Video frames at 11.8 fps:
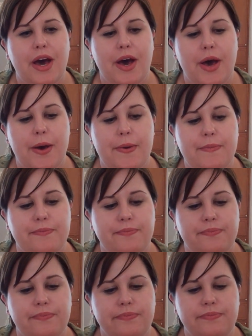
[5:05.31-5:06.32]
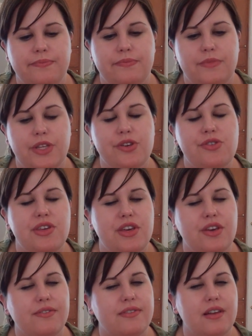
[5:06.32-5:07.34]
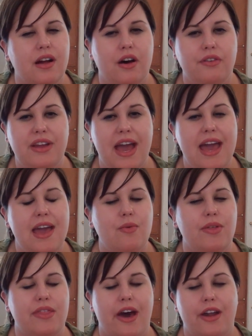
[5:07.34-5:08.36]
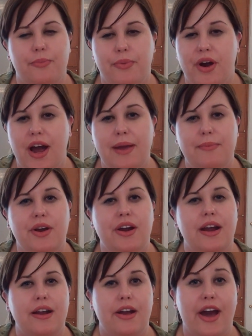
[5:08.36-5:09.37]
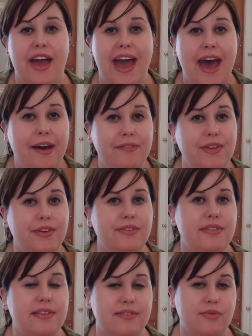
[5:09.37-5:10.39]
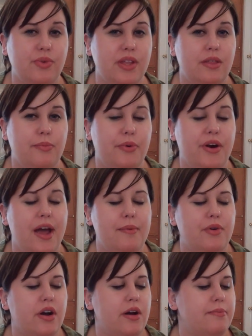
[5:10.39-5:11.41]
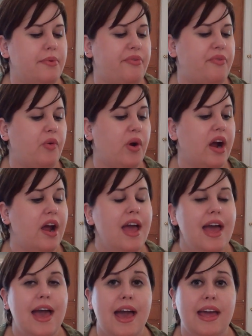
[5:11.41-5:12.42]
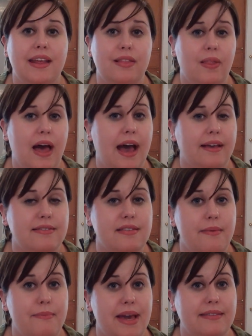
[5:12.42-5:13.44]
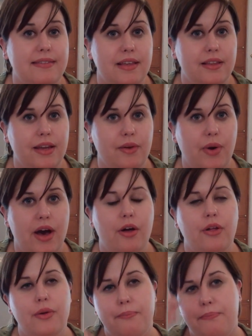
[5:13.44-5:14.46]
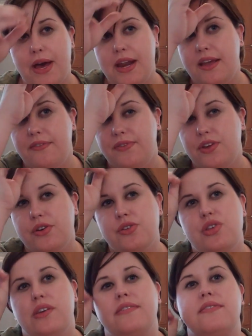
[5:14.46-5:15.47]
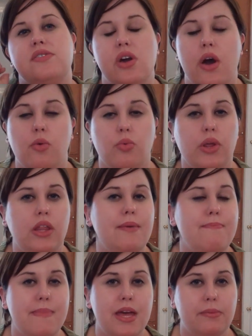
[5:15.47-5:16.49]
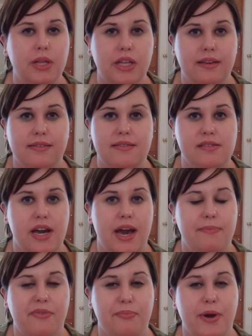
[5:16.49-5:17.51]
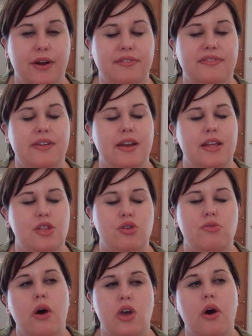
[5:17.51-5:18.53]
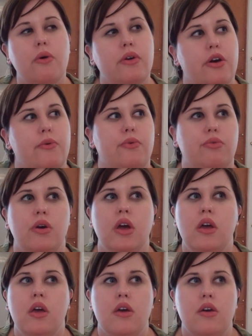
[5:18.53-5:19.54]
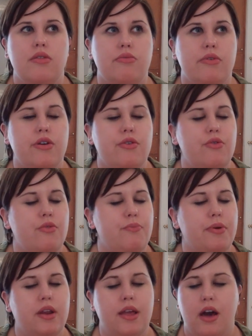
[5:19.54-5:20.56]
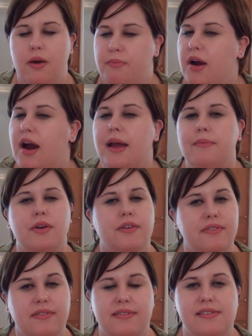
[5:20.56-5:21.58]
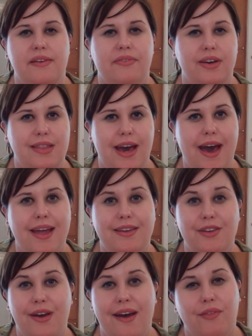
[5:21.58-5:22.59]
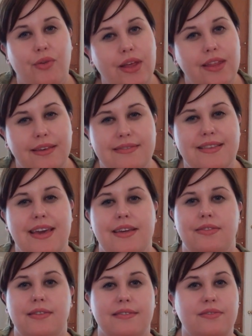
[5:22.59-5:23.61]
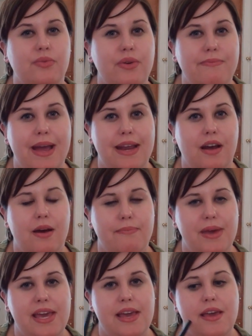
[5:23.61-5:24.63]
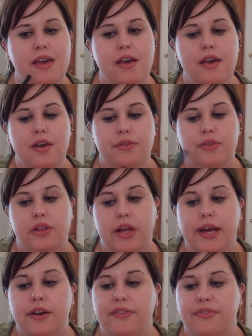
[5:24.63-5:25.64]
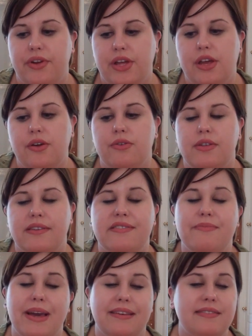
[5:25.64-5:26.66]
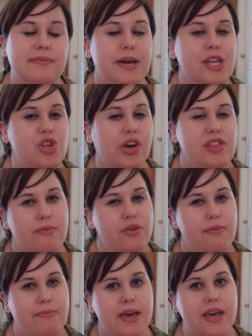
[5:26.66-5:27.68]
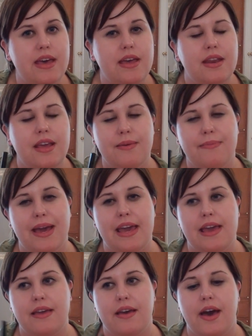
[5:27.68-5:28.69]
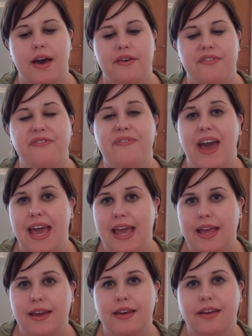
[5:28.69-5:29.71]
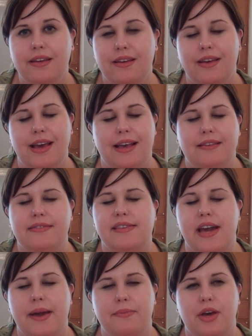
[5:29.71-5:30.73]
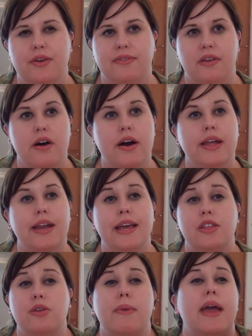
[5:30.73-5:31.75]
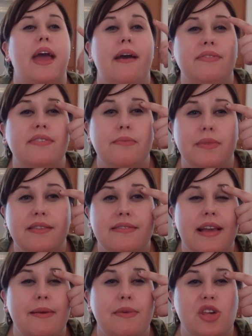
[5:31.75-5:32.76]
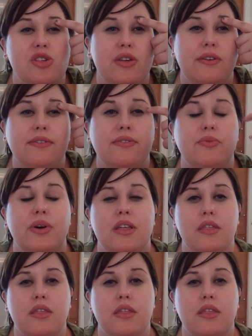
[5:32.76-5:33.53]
you to use it all day without a primer. Now I have used this with a primer on before and it lasts amazingly well. But if you're just a really minimalist type of person and you don't go through putting on primers and stuff like that and you have oily skin, this one may not be the liner for you. This may smudge on you a bit, it may fade as time goes on, and you may have some of the same issues